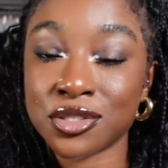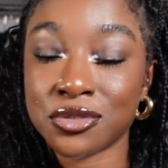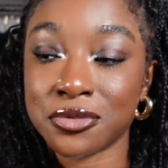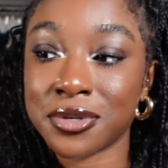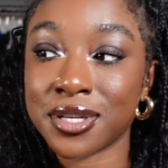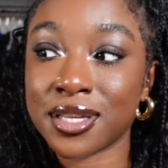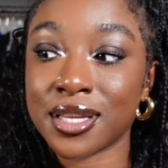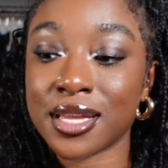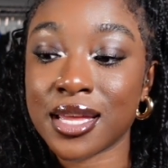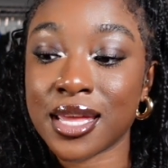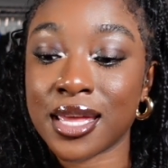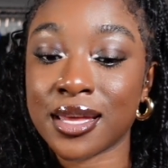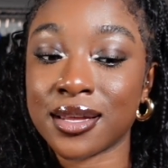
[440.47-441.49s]
student,
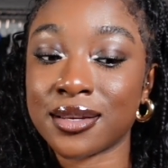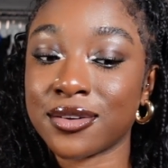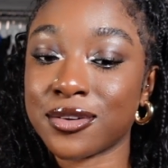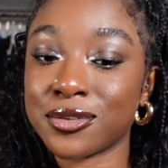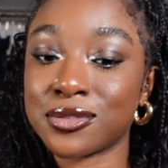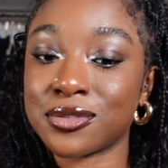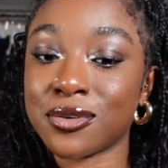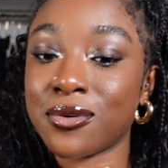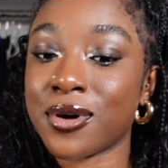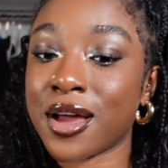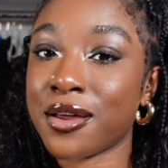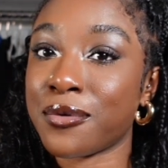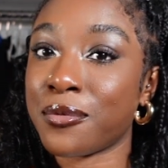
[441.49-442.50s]
and also
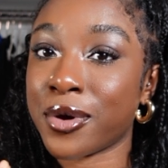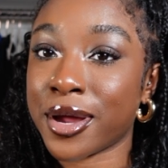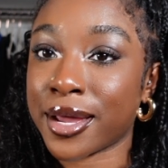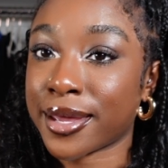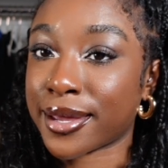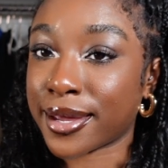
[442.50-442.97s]
I work